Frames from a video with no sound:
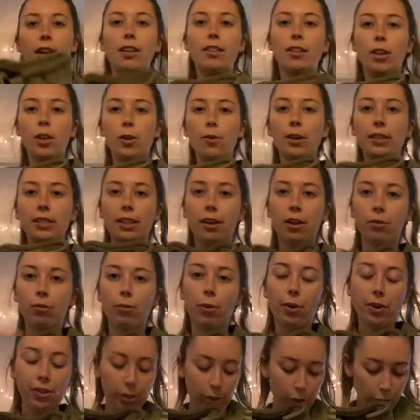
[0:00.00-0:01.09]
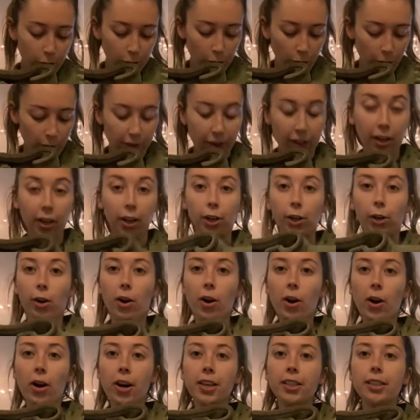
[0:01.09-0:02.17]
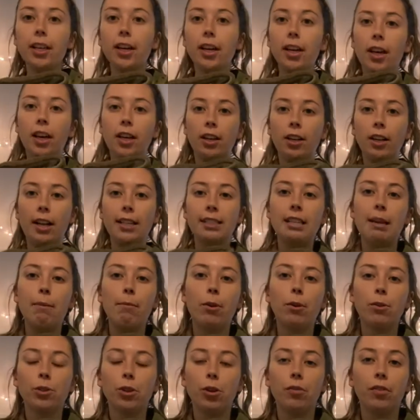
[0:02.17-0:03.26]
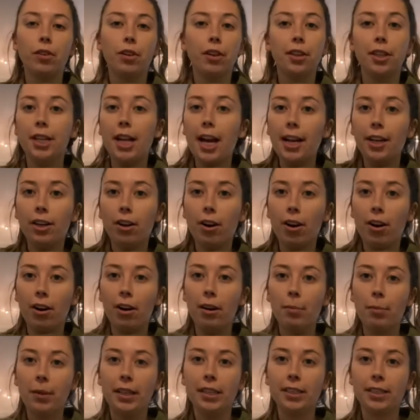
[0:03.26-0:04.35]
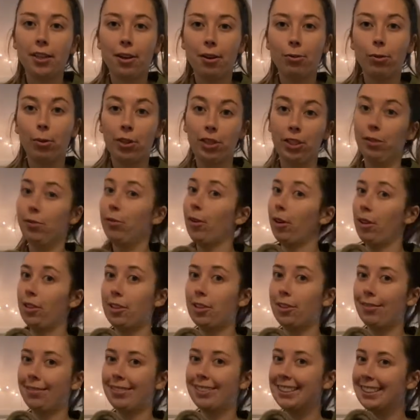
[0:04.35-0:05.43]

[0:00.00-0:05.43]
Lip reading: The U.S. Air Force goes over your heart. Your last name goes over not your heart because the Air Force is first.